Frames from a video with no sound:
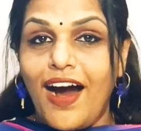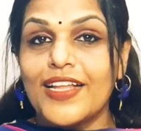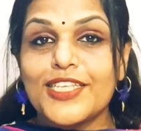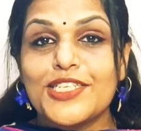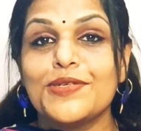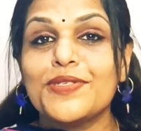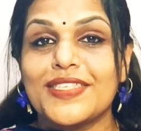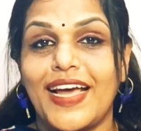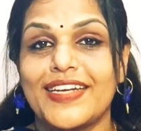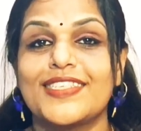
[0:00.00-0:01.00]
are the two
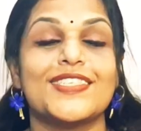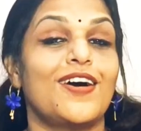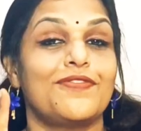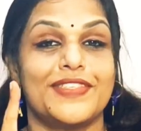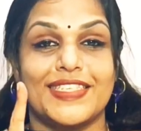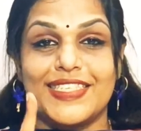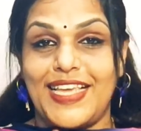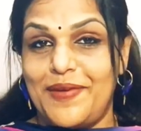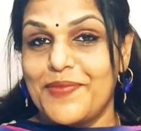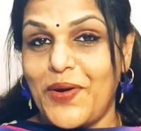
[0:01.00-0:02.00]
sides of the
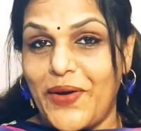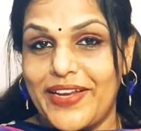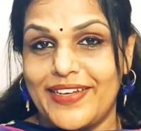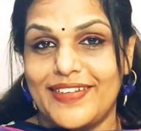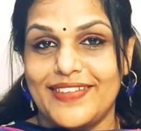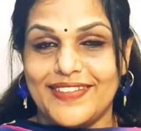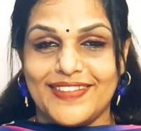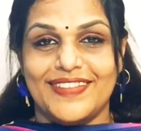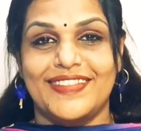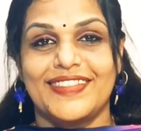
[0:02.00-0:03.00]
same coin.
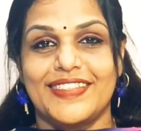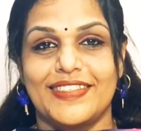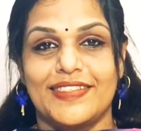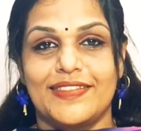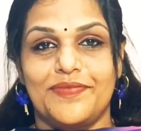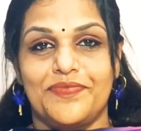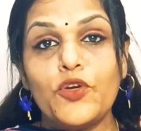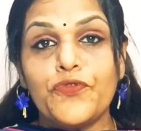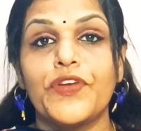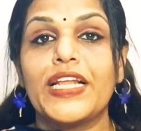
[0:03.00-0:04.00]
When
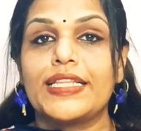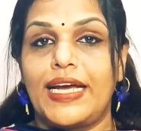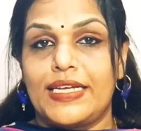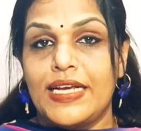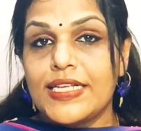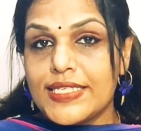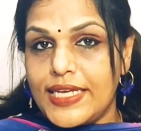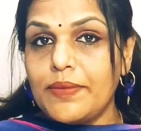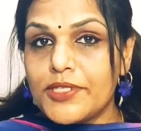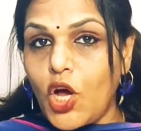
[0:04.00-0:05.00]
you feel that
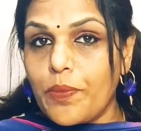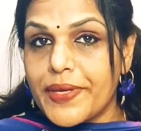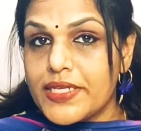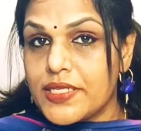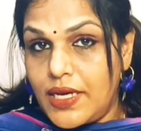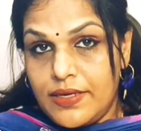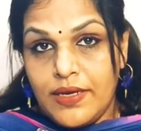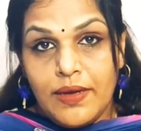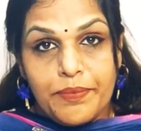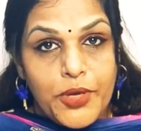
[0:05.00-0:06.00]
some topics are
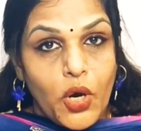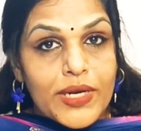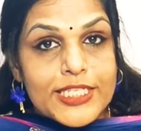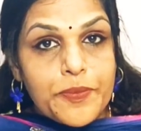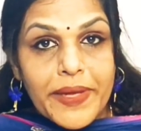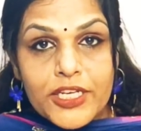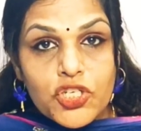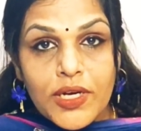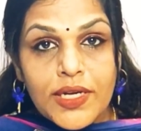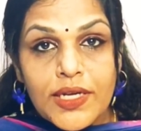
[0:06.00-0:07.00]
purely
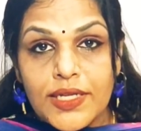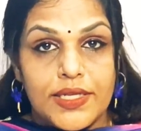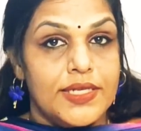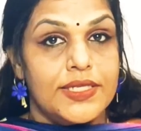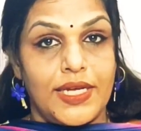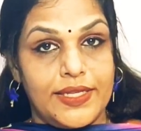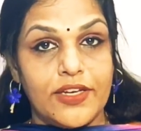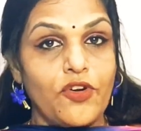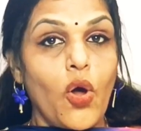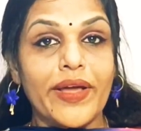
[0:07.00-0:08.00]
spiritual, there is
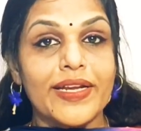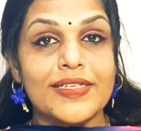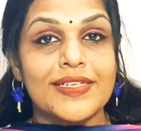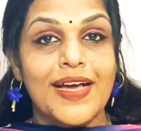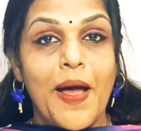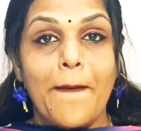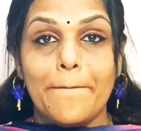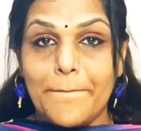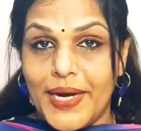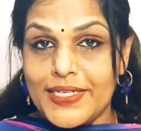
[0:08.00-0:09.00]
nothing wrong in
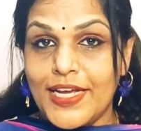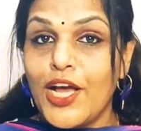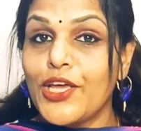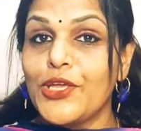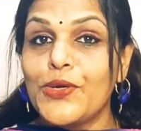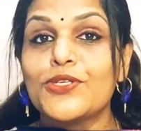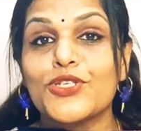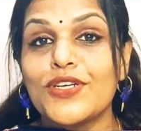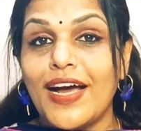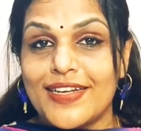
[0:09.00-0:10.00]
it. But you
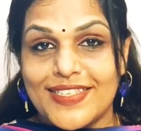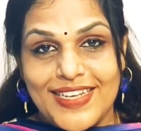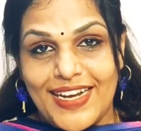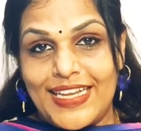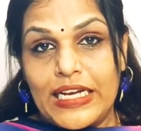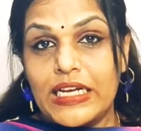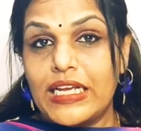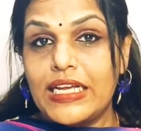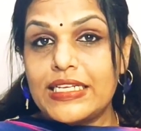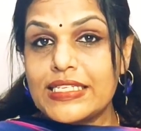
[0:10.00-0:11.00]
should understand that
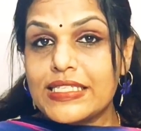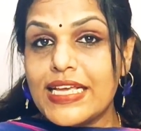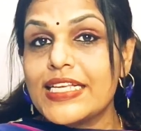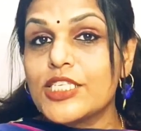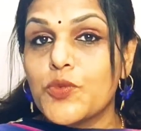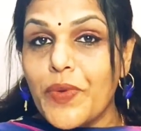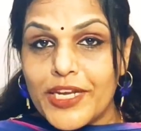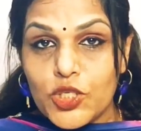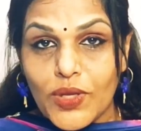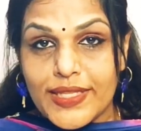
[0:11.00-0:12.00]
it is these
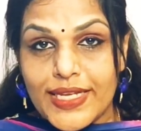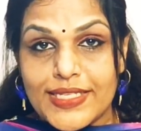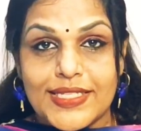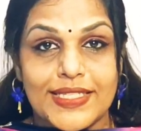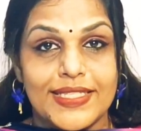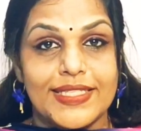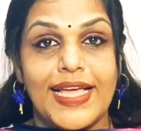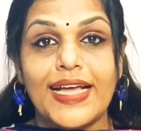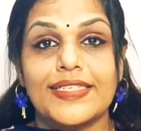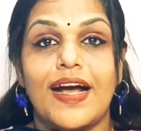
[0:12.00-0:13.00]
spiritual things
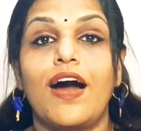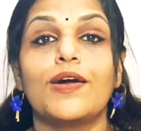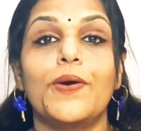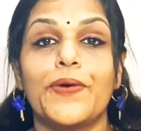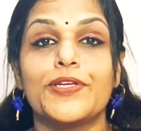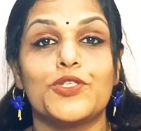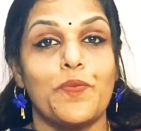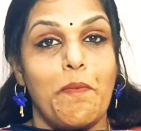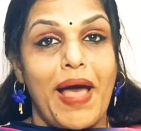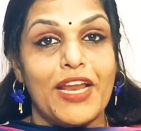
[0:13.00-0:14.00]
that are going to
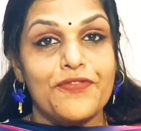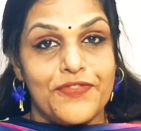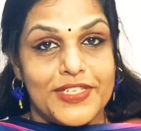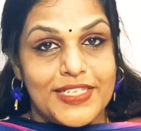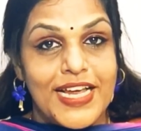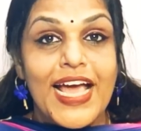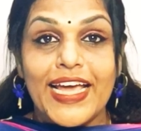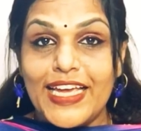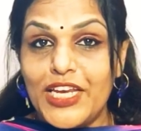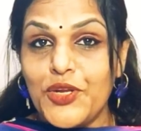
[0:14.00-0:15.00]
manifest
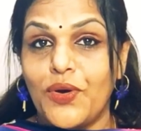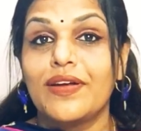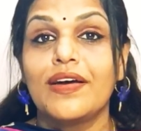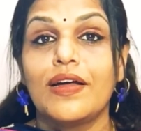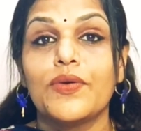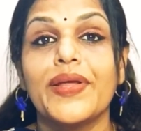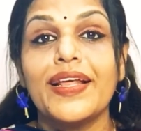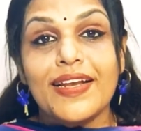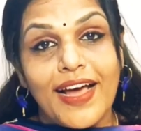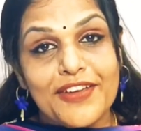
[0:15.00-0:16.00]
in your
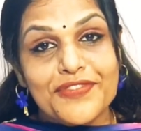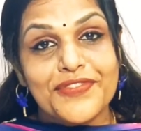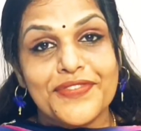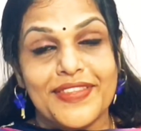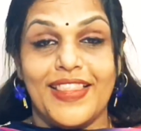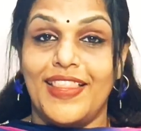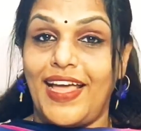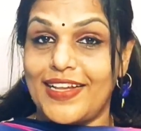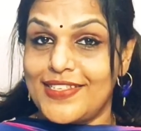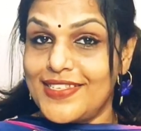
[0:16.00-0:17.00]
real life.
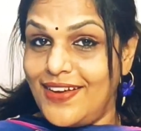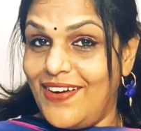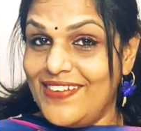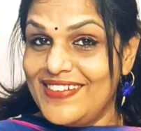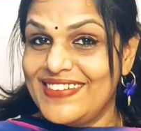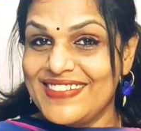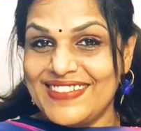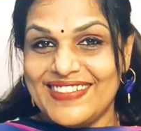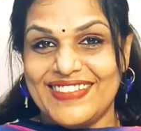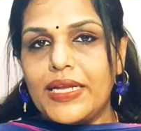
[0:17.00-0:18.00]
That's all.
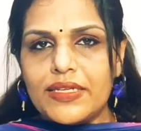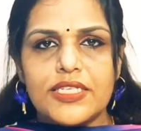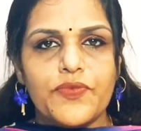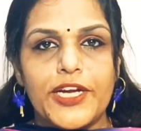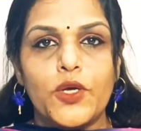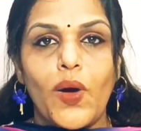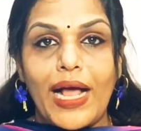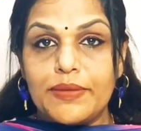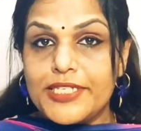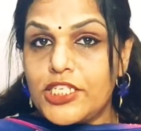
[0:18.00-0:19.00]
In this video,
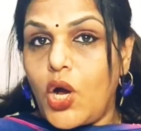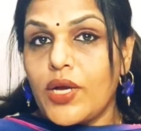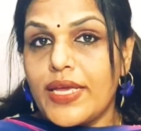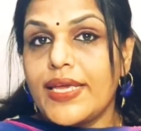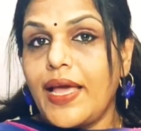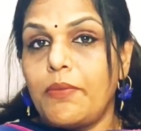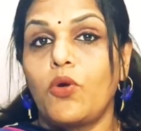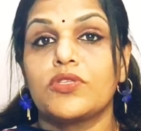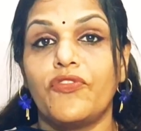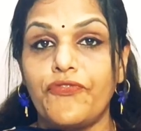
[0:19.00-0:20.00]
I'll be talking
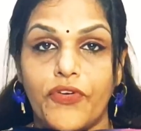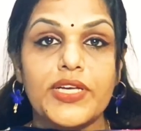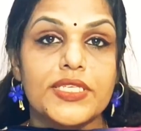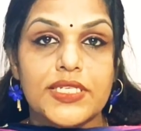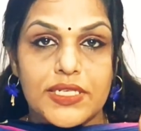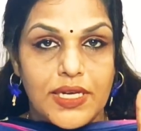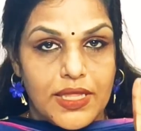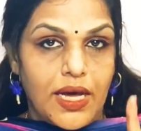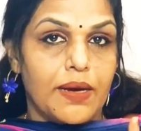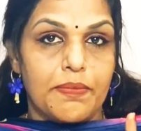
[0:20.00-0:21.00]
about the first
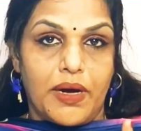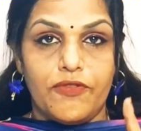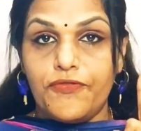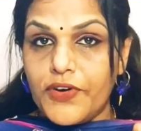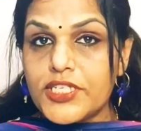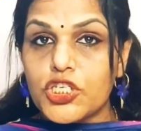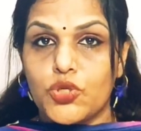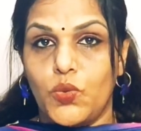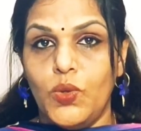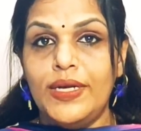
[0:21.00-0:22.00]
dharma, first
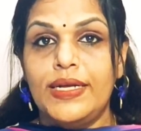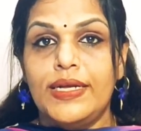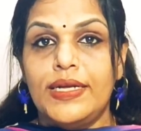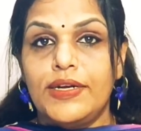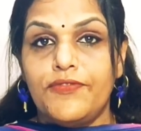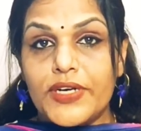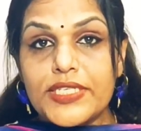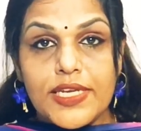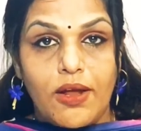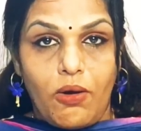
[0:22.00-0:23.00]
rule,
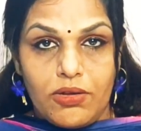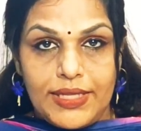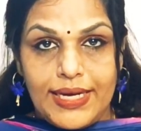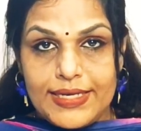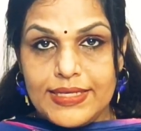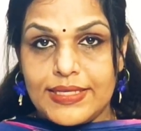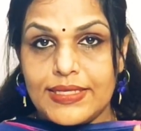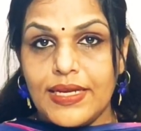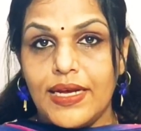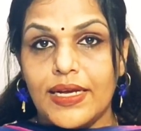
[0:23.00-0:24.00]
first law, that
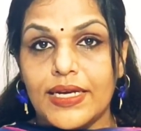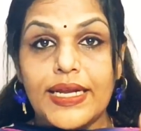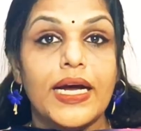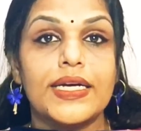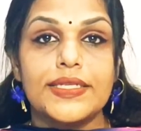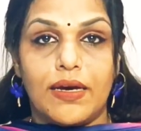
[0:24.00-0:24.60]
is Graha